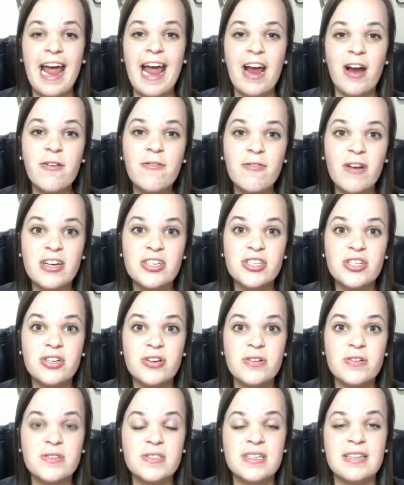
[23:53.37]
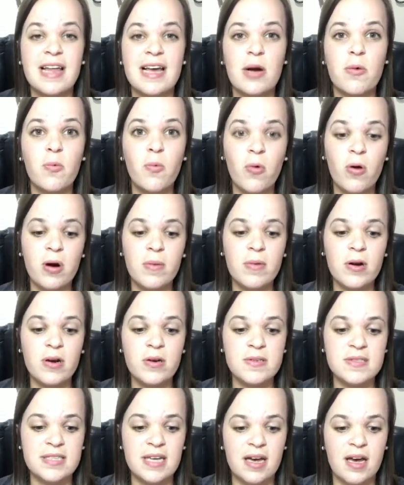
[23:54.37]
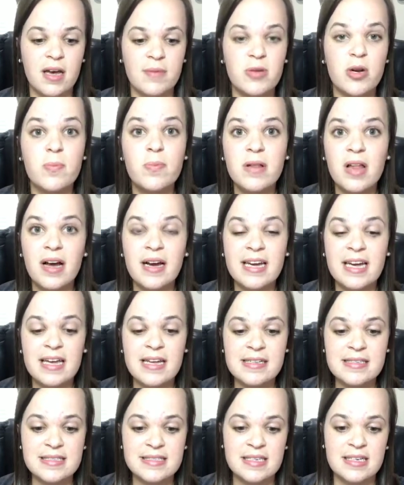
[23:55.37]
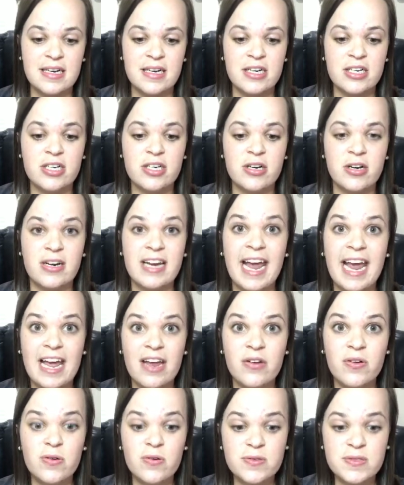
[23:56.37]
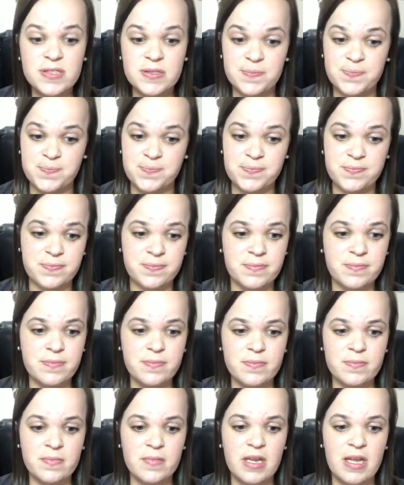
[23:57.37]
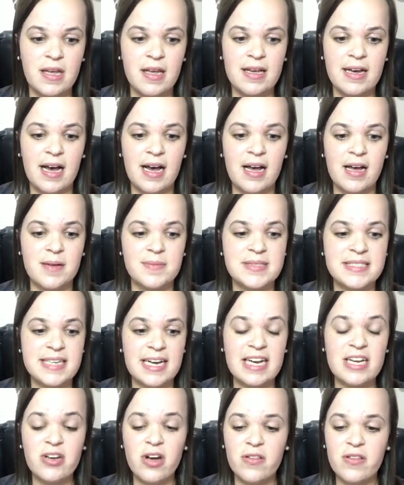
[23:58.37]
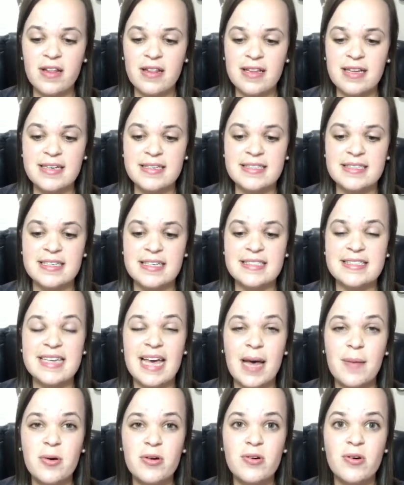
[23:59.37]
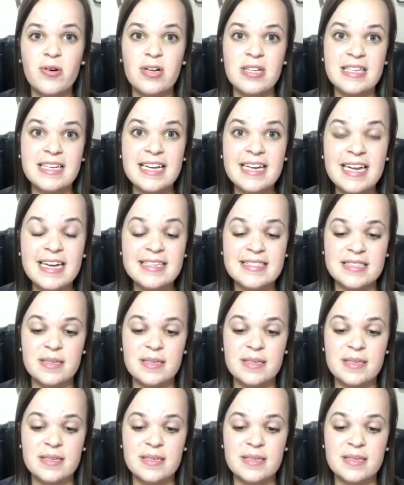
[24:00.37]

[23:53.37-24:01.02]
air fresheners like warmers, your plug-ins, your candles. Second on the list is chemical cleaning